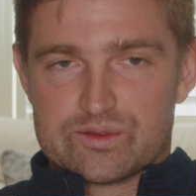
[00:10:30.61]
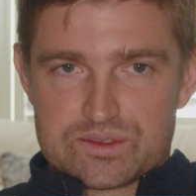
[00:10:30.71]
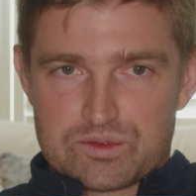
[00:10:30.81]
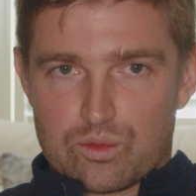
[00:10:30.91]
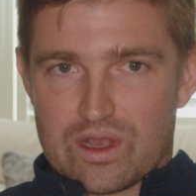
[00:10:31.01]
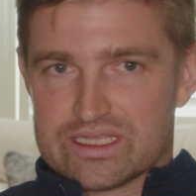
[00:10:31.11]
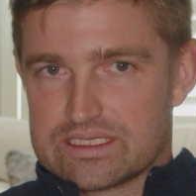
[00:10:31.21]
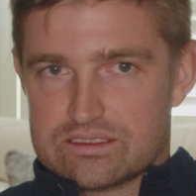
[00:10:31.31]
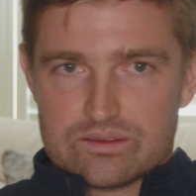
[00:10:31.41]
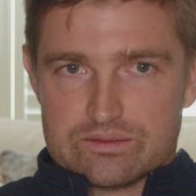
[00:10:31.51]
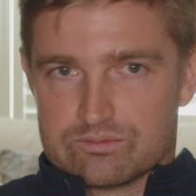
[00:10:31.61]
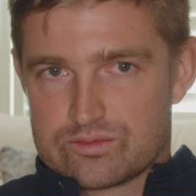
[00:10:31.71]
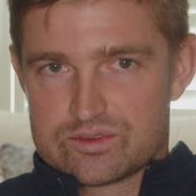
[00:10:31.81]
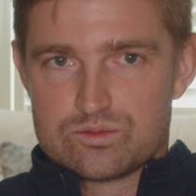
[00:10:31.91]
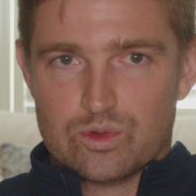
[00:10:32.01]
It was you know YC doing
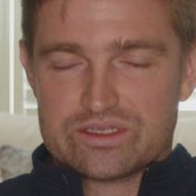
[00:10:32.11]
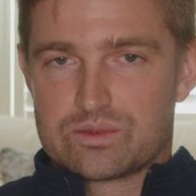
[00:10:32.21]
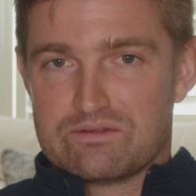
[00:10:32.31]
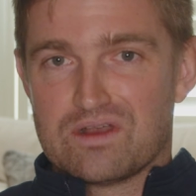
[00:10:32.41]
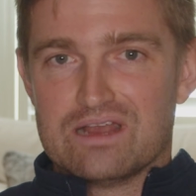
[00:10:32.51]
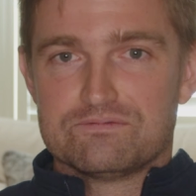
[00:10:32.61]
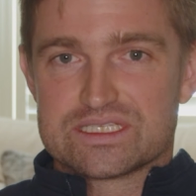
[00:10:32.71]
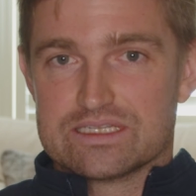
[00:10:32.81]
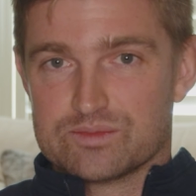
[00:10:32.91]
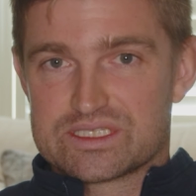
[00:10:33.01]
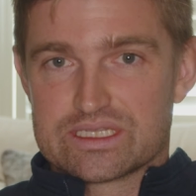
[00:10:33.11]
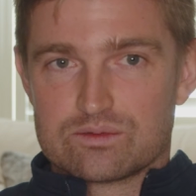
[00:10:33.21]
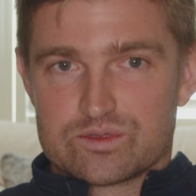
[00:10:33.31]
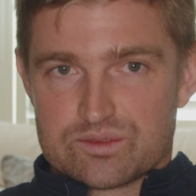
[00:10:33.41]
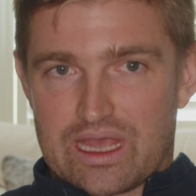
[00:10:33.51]
125 for
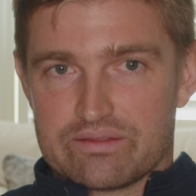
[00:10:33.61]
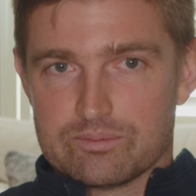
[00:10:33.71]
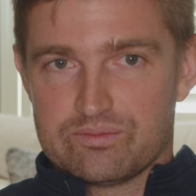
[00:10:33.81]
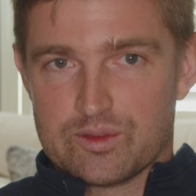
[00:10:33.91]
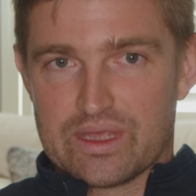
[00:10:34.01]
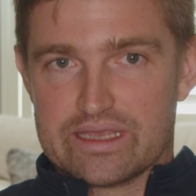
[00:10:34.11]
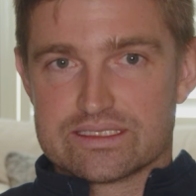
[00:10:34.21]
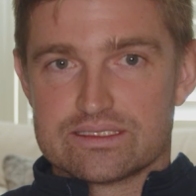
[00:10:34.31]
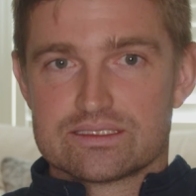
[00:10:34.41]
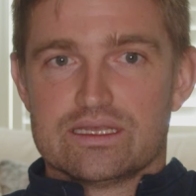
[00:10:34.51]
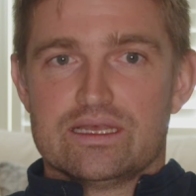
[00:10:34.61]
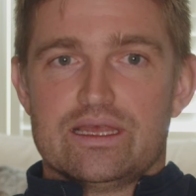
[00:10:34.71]
7% was about the, the basis.